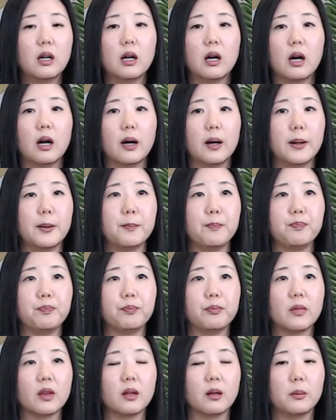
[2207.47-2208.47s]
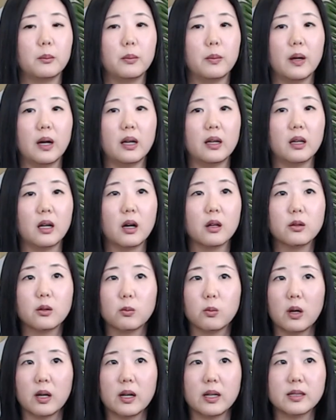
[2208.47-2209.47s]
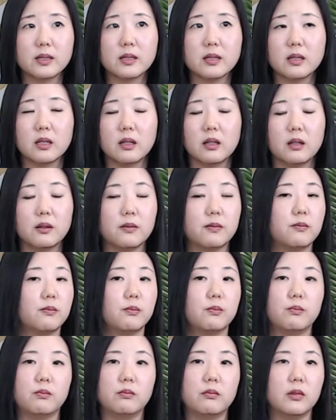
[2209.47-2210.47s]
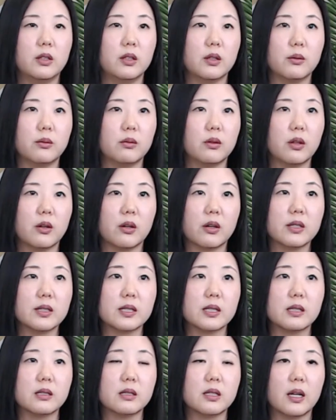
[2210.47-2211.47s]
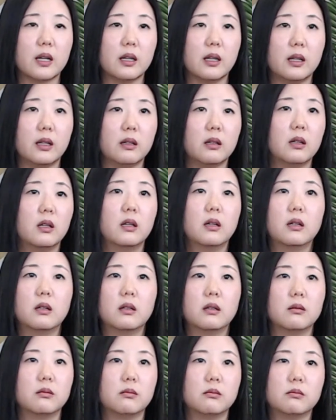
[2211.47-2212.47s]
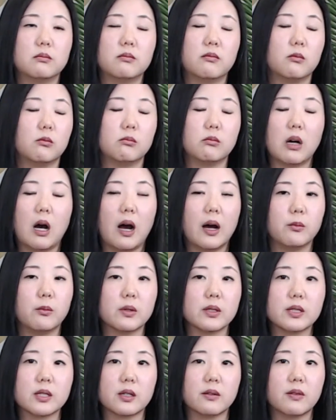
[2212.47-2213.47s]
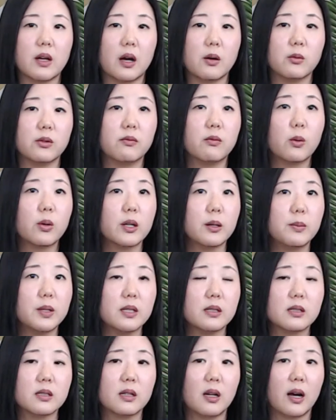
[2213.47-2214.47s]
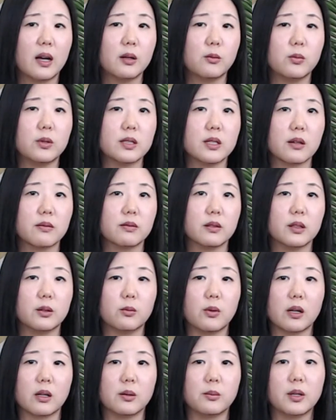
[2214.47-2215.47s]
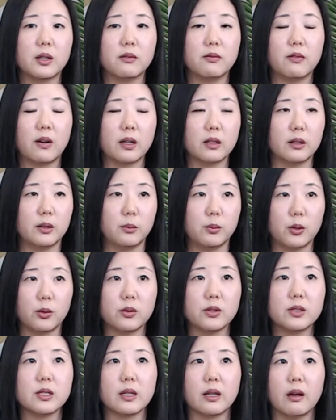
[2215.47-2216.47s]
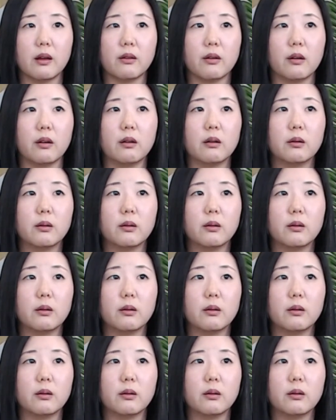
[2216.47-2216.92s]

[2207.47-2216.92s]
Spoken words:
But otherwise, if there isn't any high risk of the I-140 being denied, we definitely recommend filing both together.